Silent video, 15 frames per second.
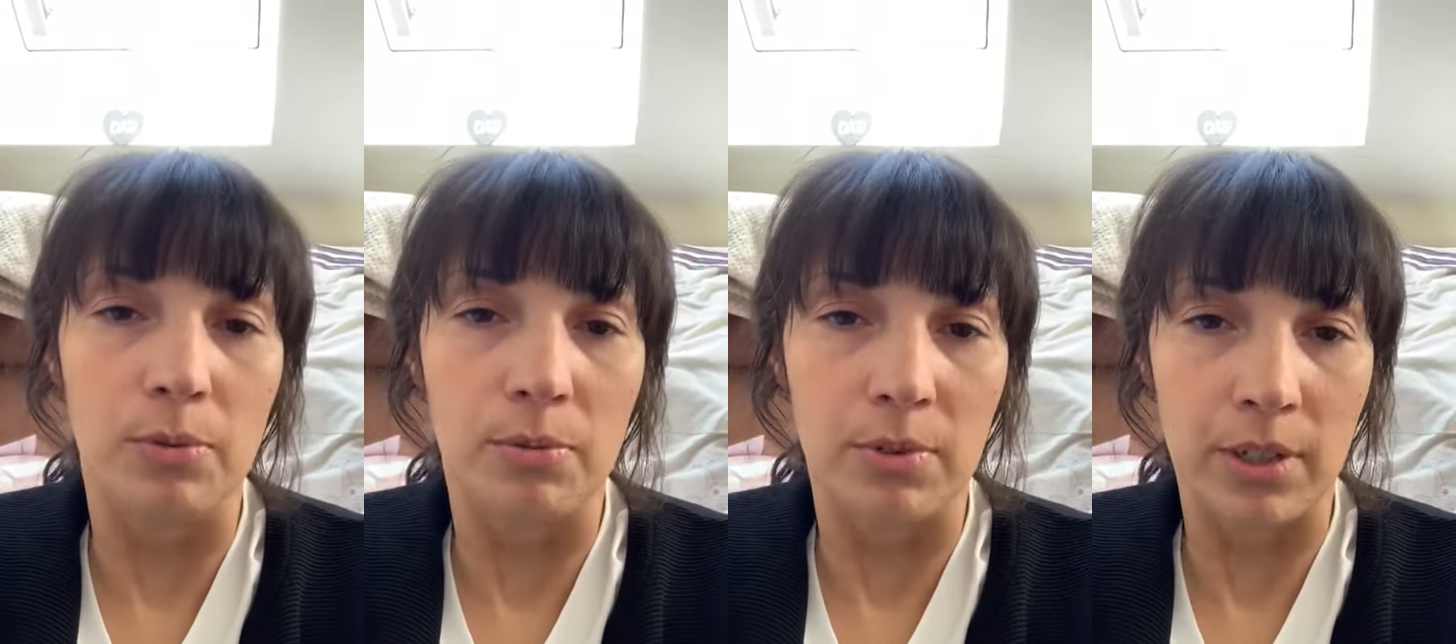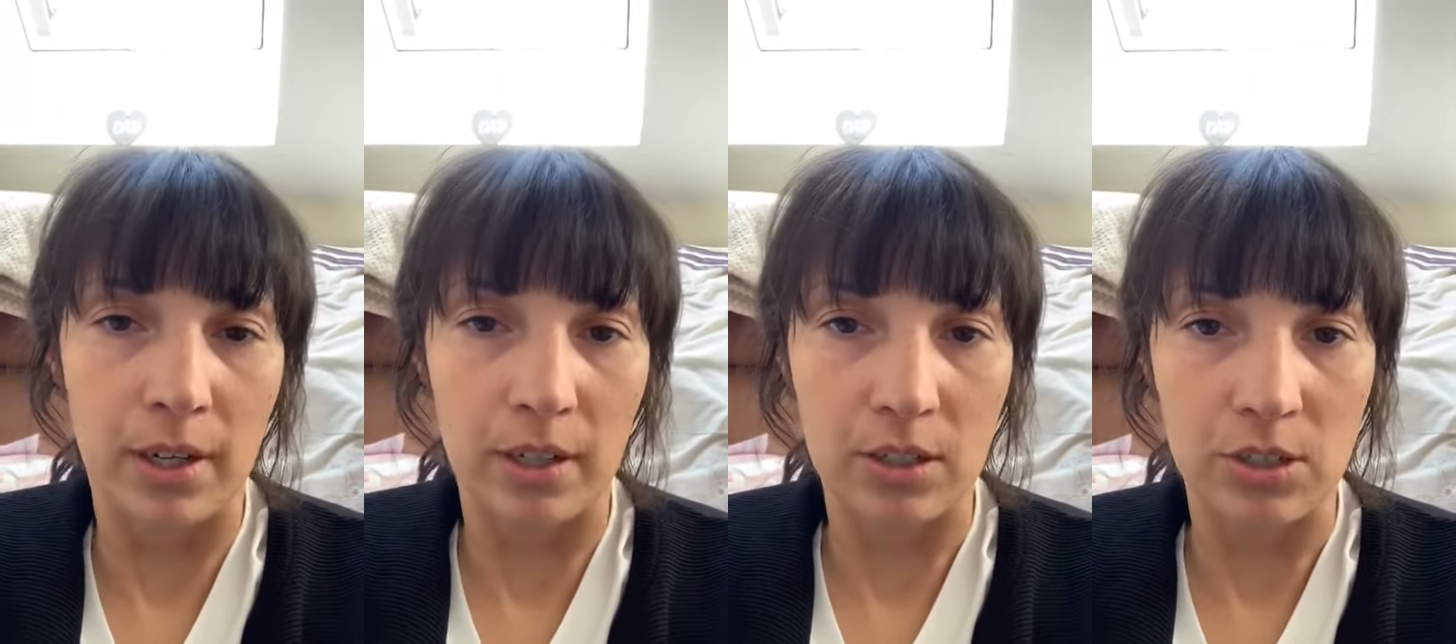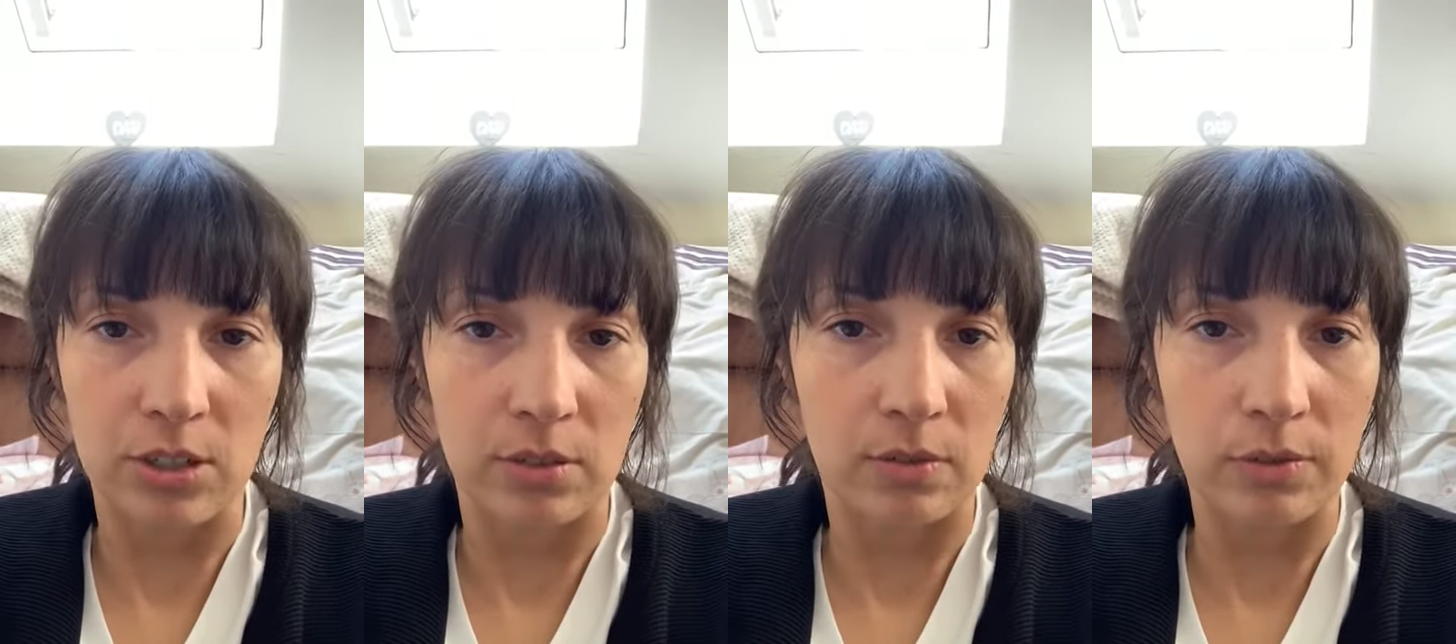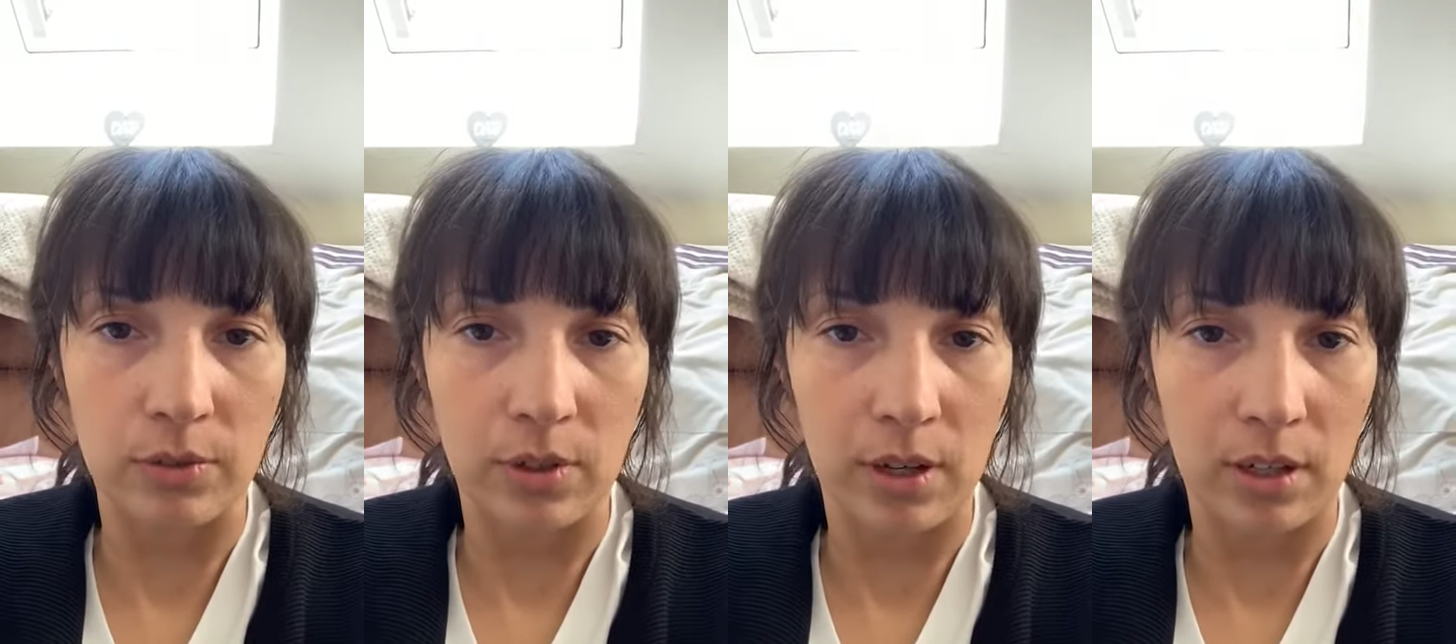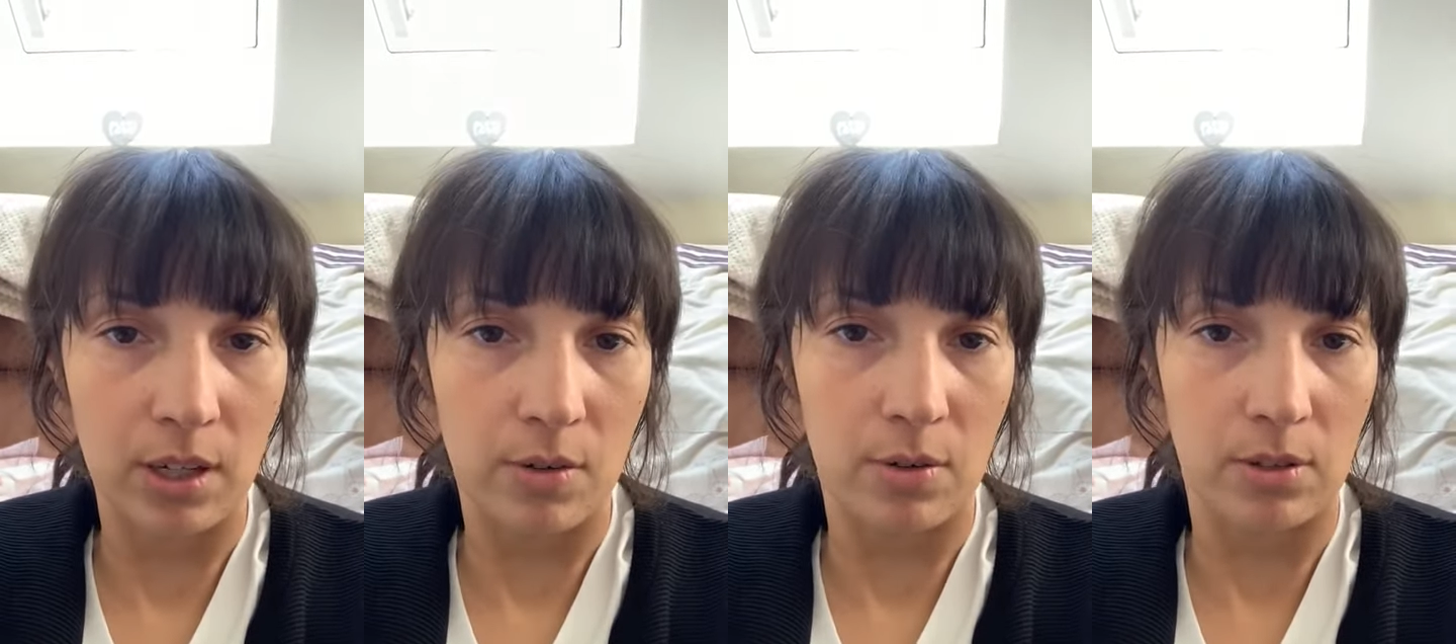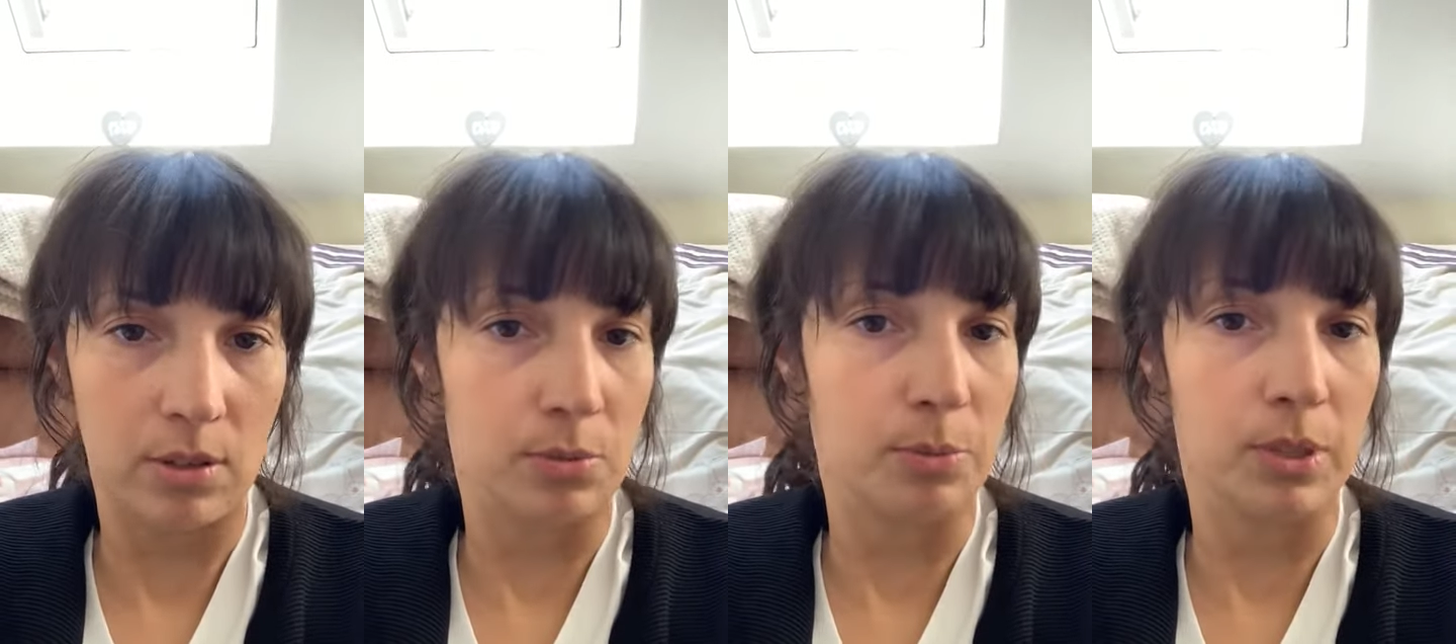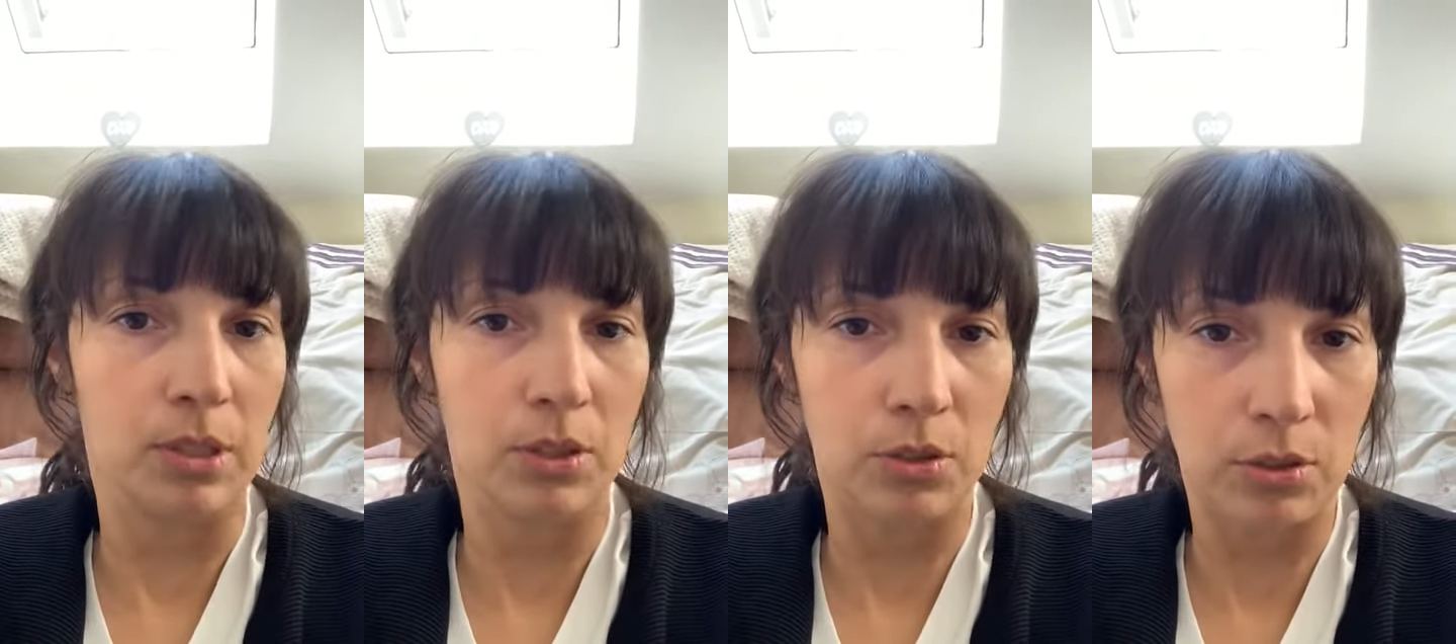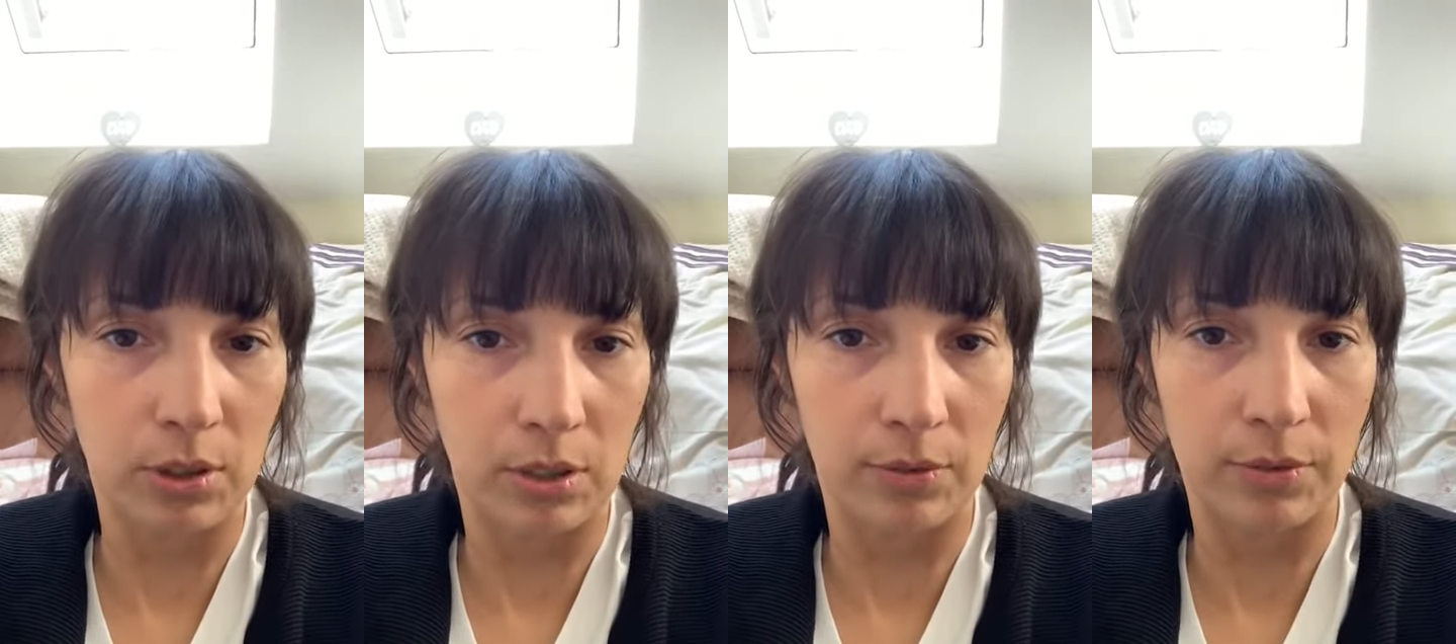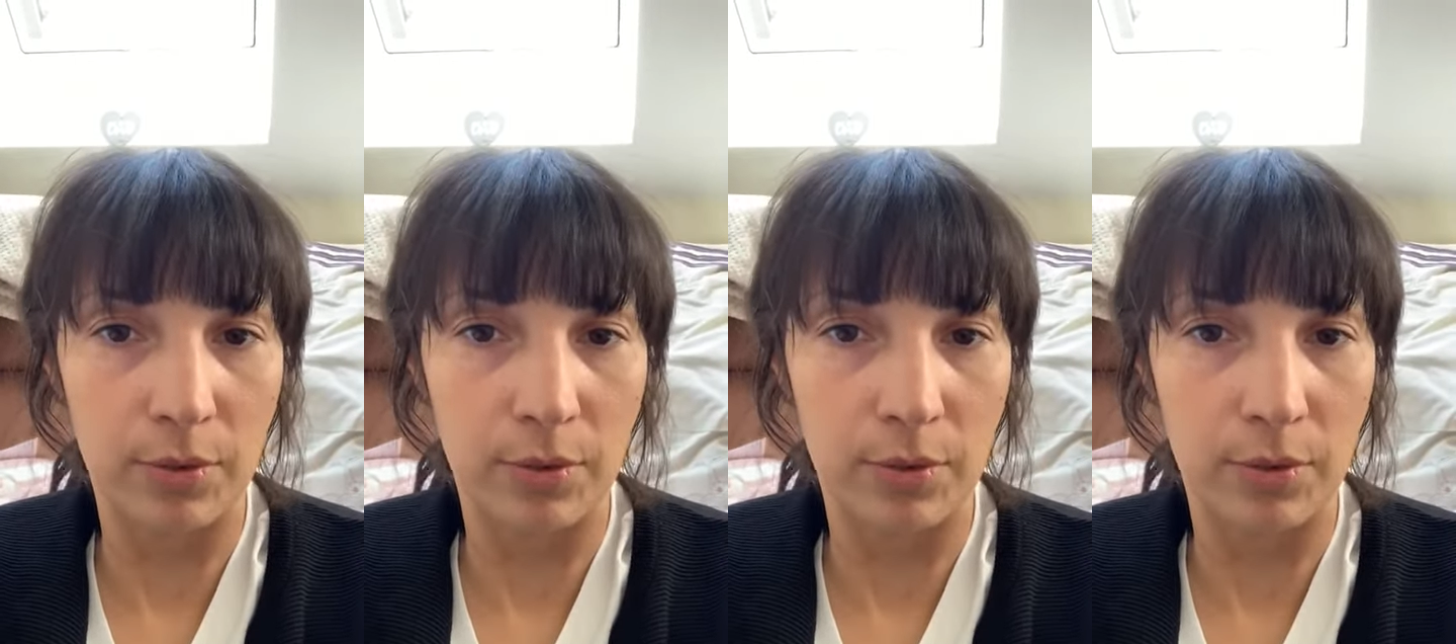reaction for anyone who's been going